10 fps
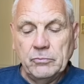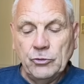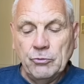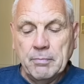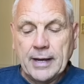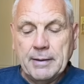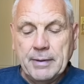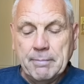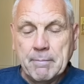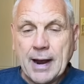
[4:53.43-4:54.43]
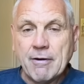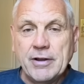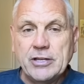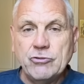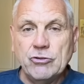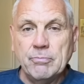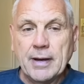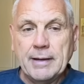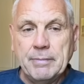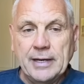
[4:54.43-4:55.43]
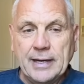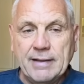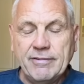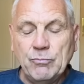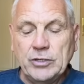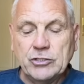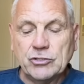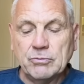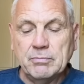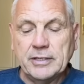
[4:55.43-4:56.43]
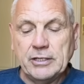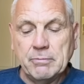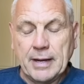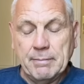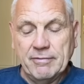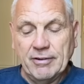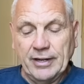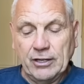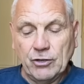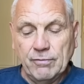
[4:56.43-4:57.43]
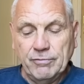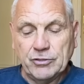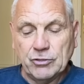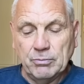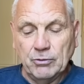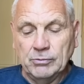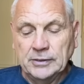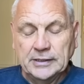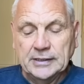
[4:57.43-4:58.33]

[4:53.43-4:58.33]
you may be married, you may be living with somebody, you may be very comfortable,